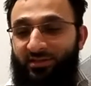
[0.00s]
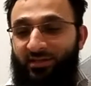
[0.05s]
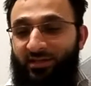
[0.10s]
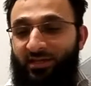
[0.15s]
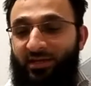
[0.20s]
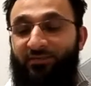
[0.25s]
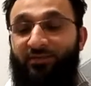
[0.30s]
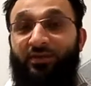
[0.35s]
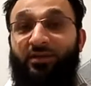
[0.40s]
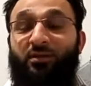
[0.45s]

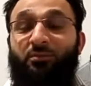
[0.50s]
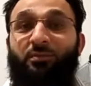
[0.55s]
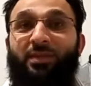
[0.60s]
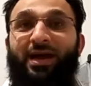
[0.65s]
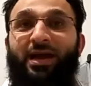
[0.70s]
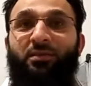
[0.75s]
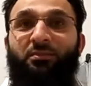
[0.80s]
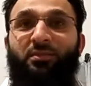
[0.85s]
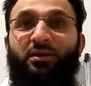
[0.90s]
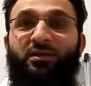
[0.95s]
Even in
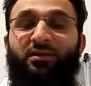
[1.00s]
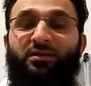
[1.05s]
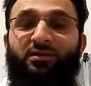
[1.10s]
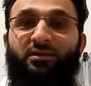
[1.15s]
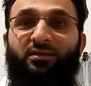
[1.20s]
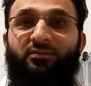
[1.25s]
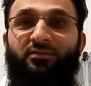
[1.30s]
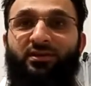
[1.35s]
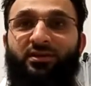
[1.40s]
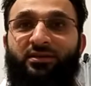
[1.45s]

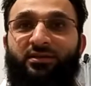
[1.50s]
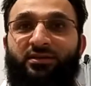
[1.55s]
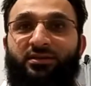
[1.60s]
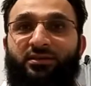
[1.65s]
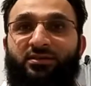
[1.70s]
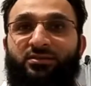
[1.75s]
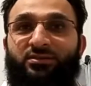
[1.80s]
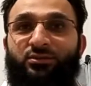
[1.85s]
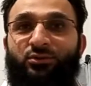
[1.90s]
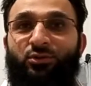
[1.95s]
badminton, where there
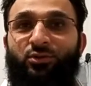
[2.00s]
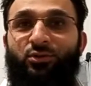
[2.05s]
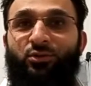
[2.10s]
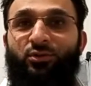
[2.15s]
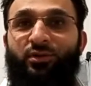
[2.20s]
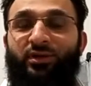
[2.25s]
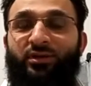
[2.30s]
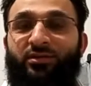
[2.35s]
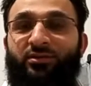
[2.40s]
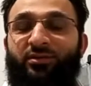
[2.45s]
is no
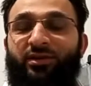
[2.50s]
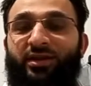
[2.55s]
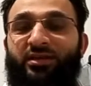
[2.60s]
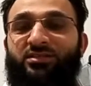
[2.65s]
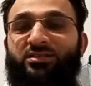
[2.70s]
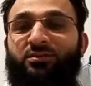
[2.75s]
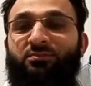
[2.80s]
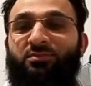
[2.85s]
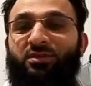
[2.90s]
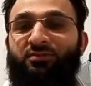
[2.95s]

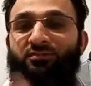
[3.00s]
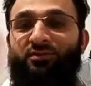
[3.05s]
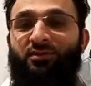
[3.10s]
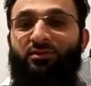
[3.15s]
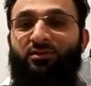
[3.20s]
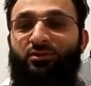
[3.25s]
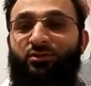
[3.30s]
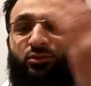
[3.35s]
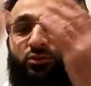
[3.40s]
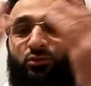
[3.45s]
interaction between
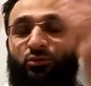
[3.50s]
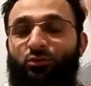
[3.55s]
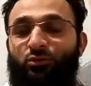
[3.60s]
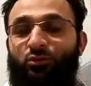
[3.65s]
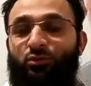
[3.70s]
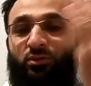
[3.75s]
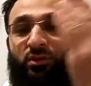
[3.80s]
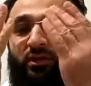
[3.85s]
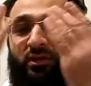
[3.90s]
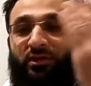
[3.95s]
the
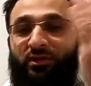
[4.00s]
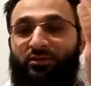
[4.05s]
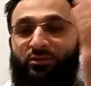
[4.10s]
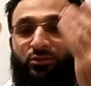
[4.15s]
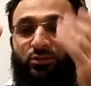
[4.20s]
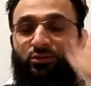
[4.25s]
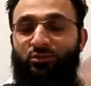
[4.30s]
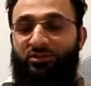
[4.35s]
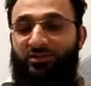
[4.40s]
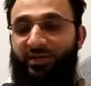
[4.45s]

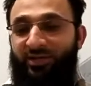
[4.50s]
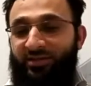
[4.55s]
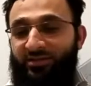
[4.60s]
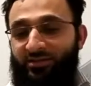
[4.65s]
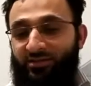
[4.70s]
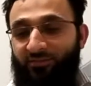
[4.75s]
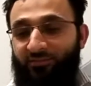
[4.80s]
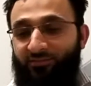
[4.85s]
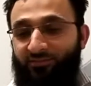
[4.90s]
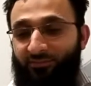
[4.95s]
two sides
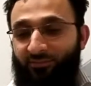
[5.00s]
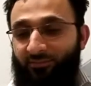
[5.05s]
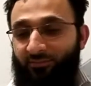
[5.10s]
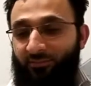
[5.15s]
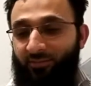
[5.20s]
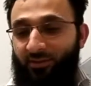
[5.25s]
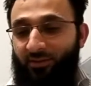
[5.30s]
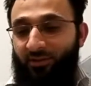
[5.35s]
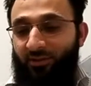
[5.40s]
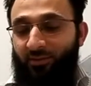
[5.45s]
of
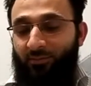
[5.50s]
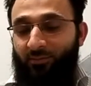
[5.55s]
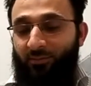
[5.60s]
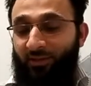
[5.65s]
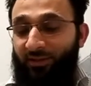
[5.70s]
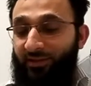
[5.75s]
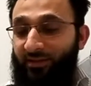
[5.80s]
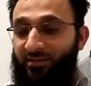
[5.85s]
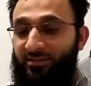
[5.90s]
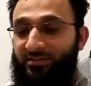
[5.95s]

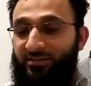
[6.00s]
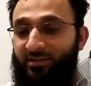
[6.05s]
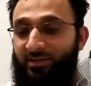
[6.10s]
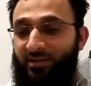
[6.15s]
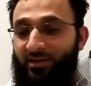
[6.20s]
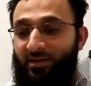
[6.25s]
players,